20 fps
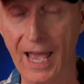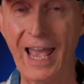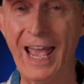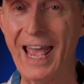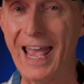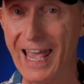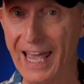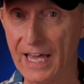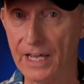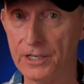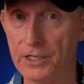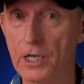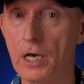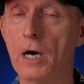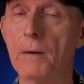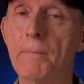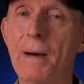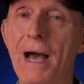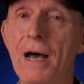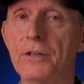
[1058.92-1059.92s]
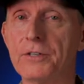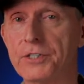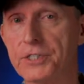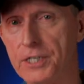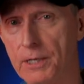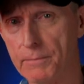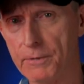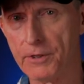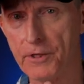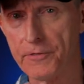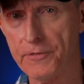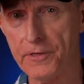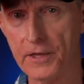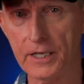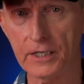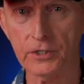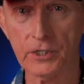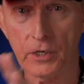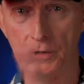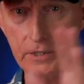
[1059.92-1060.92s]
and about some of the
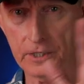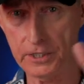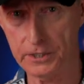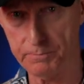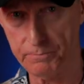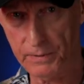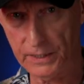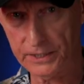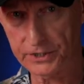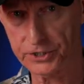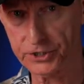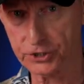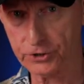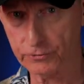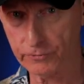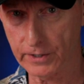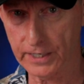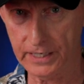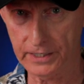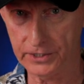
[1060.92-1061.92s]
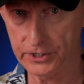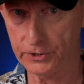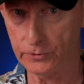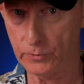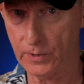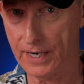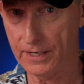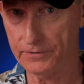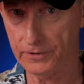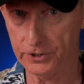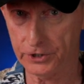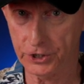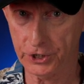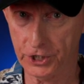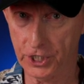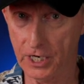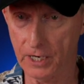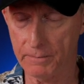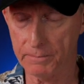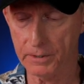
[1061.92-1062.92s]
things on these big screens around the
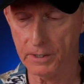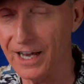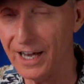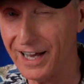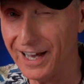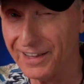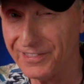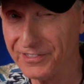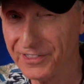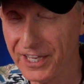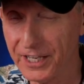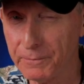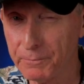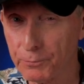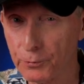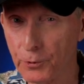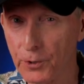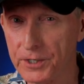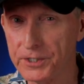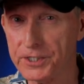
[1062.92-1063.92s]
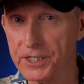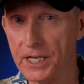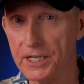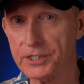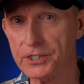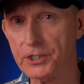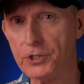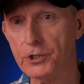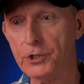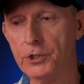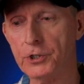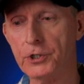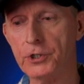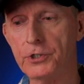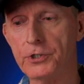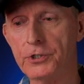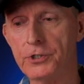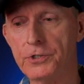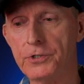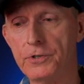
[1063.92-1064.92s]
ship. I think Princess
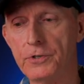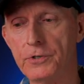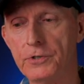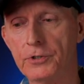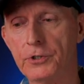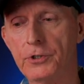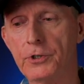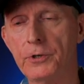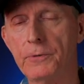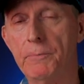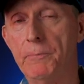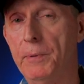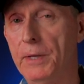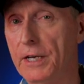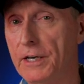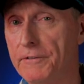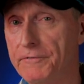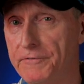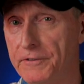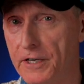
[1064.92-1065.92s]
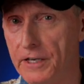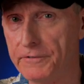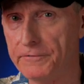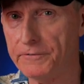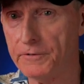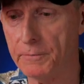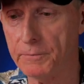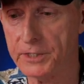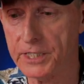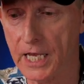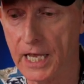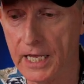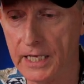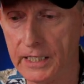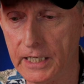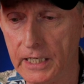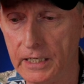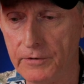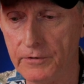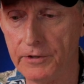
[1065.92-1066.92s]
could benefit from
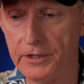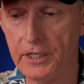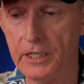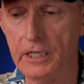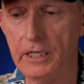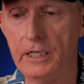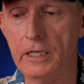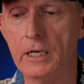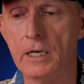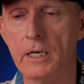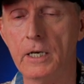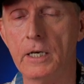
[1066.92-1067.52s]
taking the